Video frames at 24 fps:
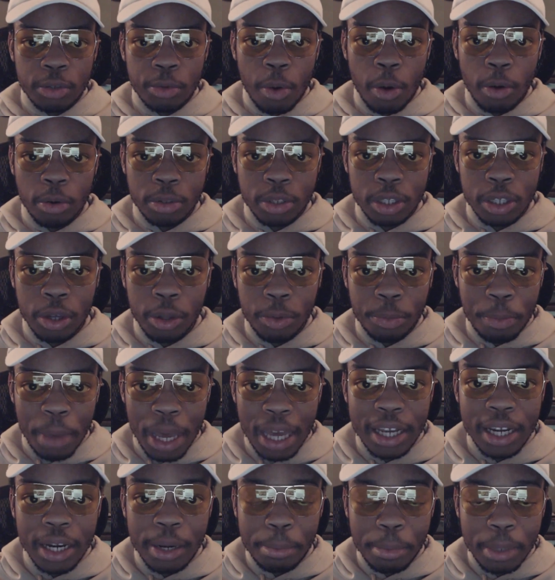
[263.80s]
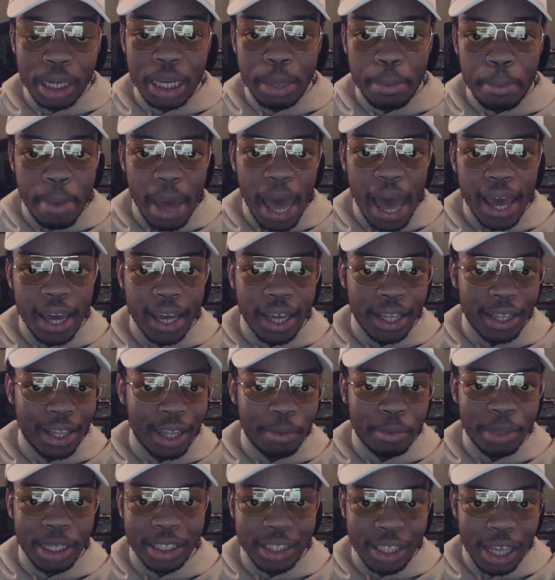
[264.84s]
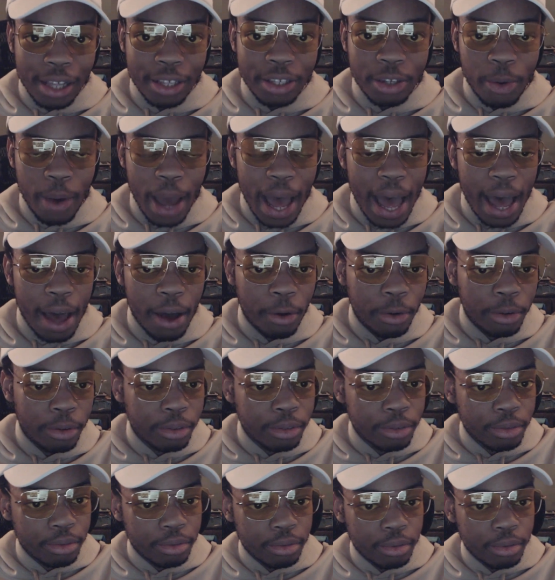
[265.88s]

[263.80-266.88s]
You'll make your money back, and let me tell you how.